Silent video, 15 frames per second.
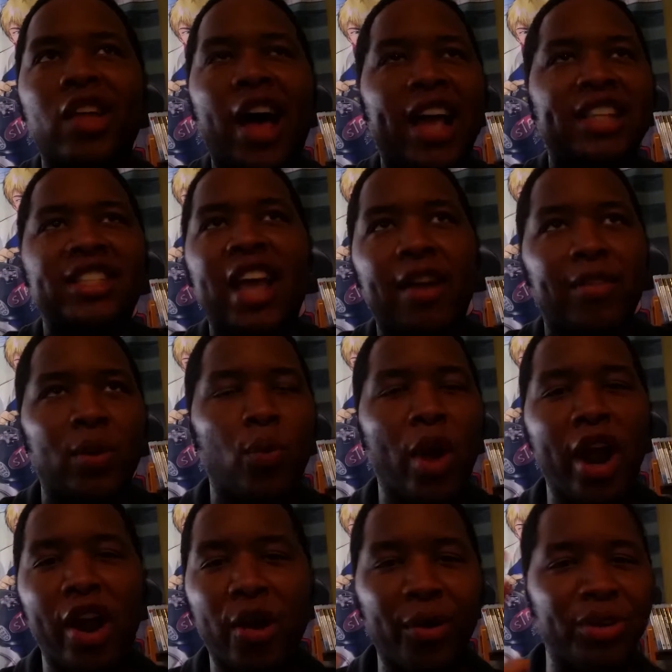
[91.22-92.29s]
lights
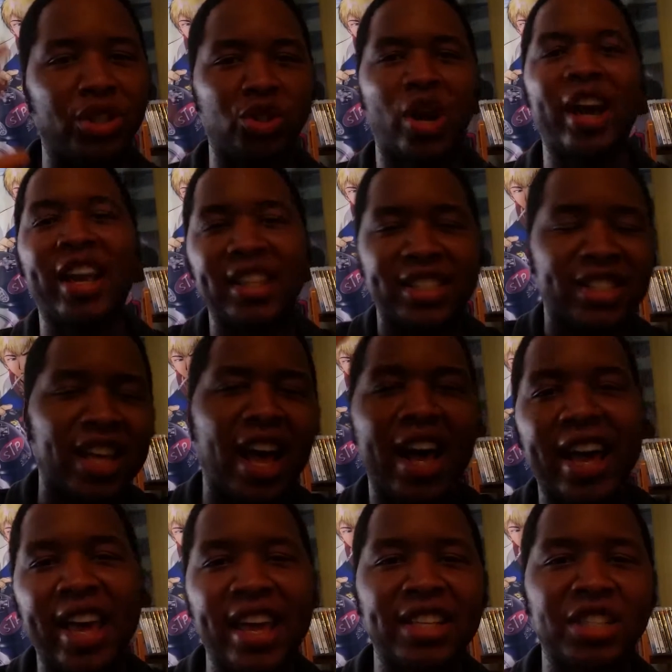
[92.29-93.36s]
everywhere, giant
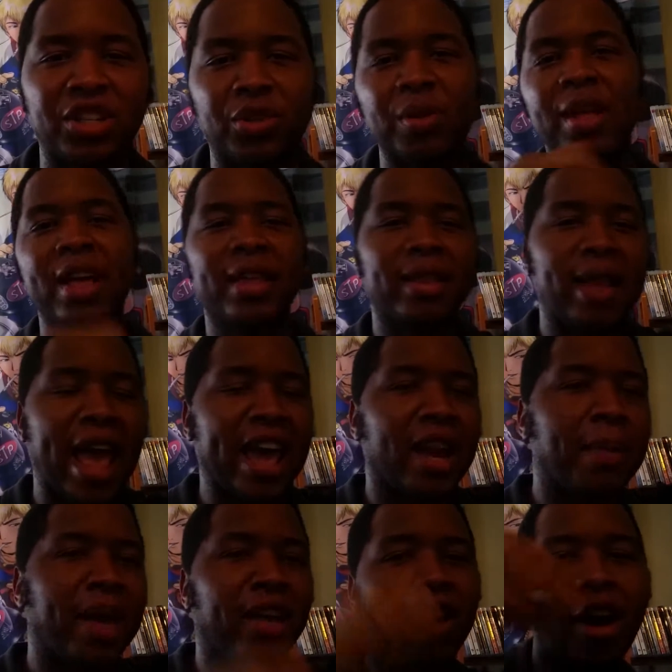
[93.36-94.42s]
signs, and
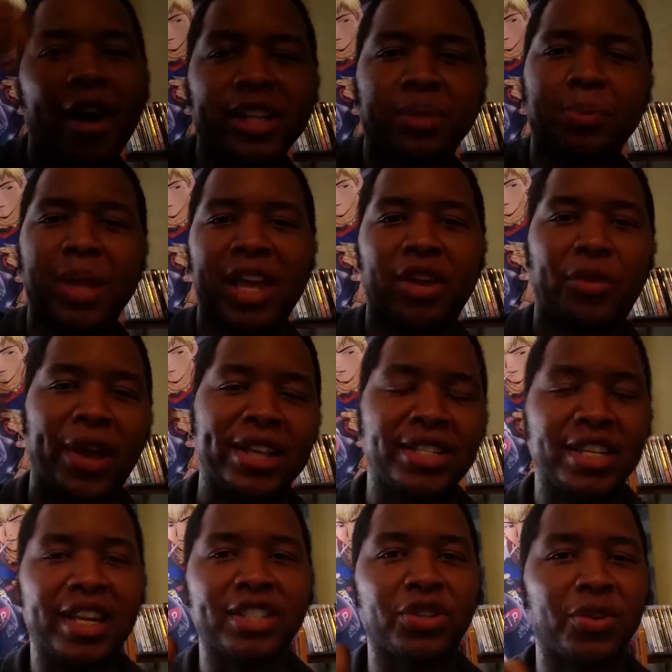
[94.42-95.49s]
anime cosplay
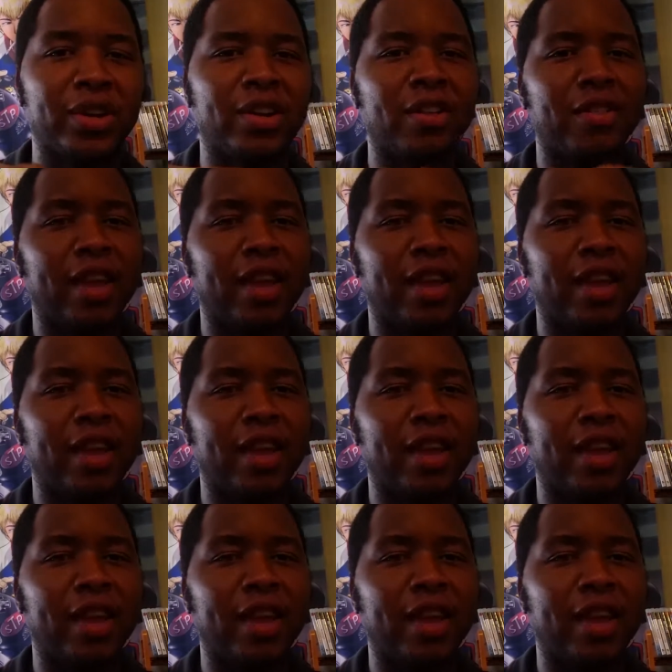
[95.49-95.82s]
craziness or